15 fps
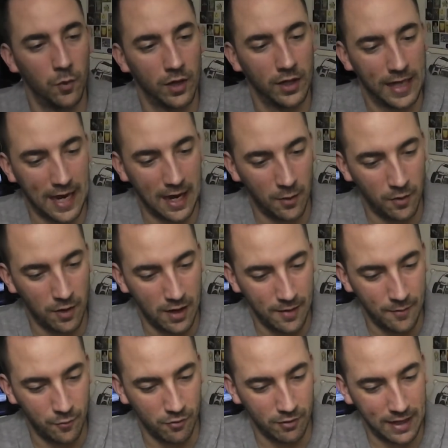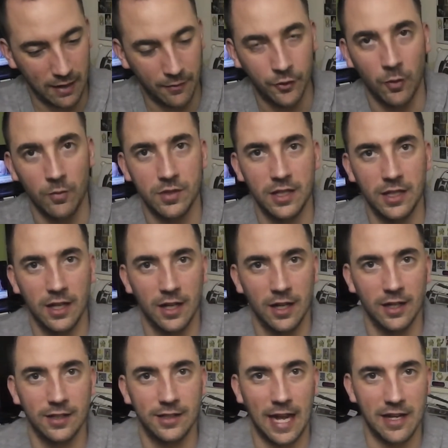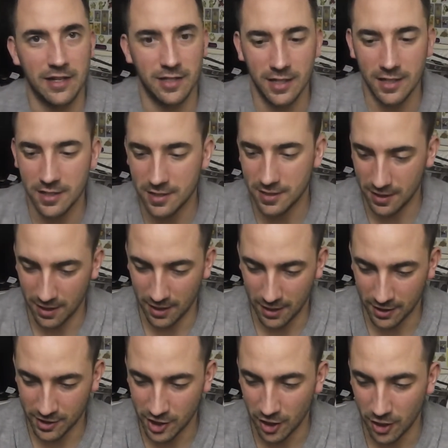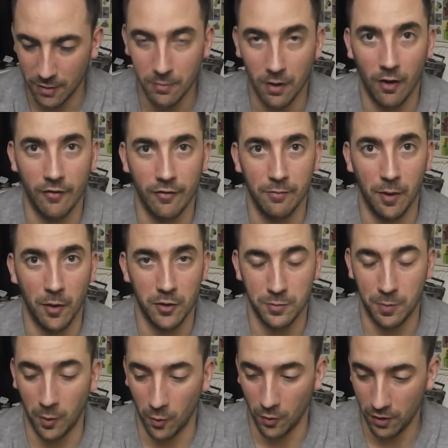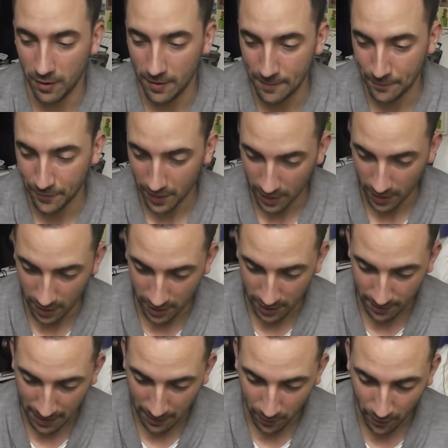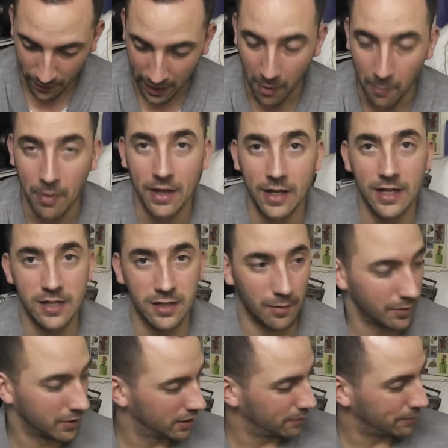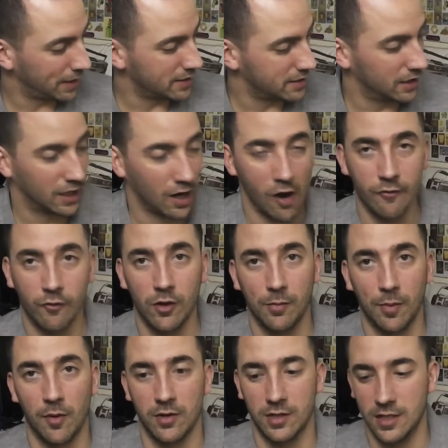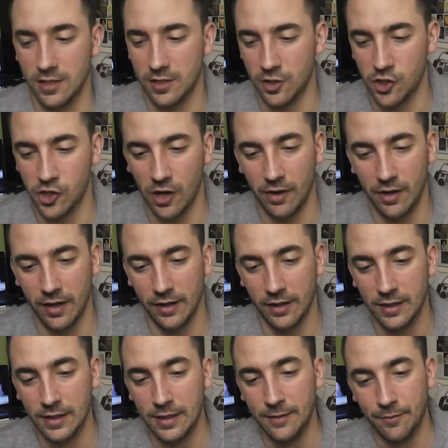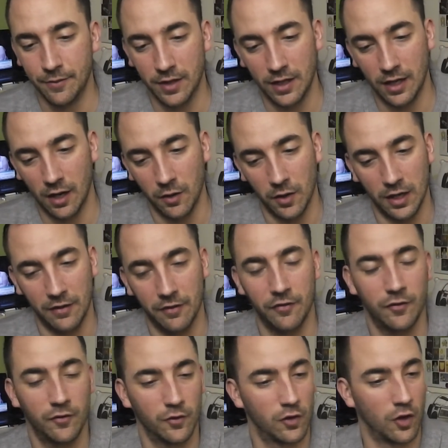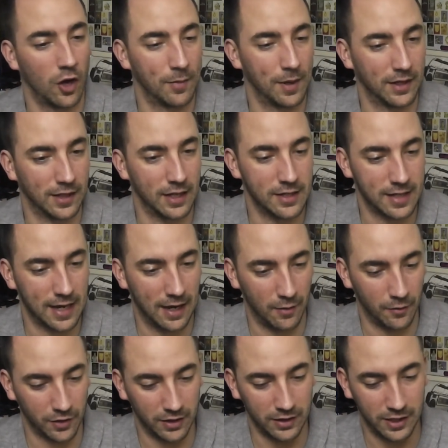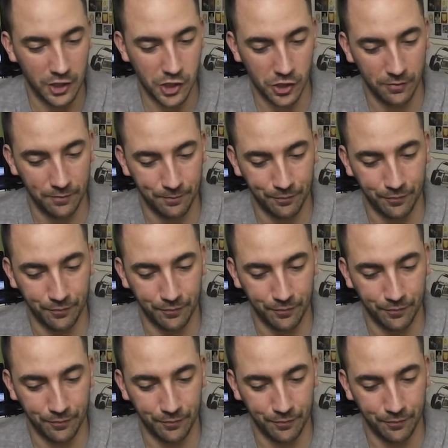we're now adopting Dazzy's term of box porn, and what that'll be is I'm going to basically go over all the boxes and show you, you know, in kind of a bit of detail the condition.